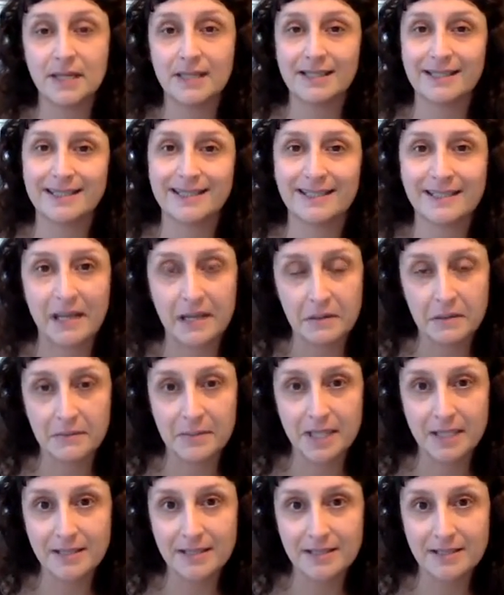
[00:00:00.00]

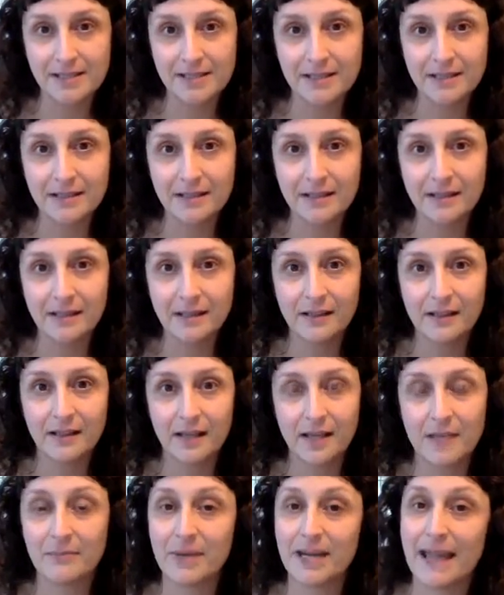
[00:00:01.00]
excitement
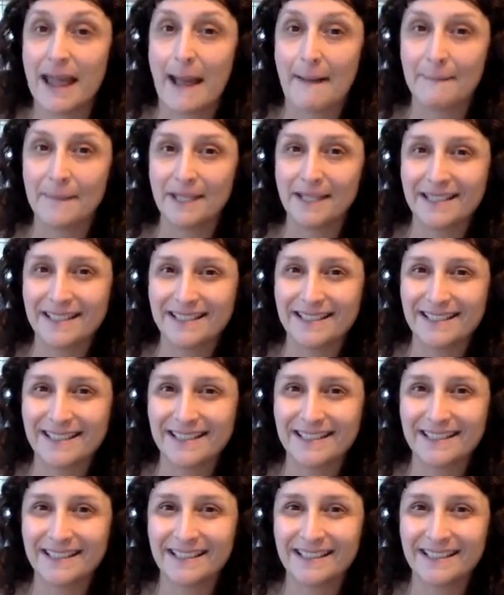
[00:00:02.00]
and my happiness.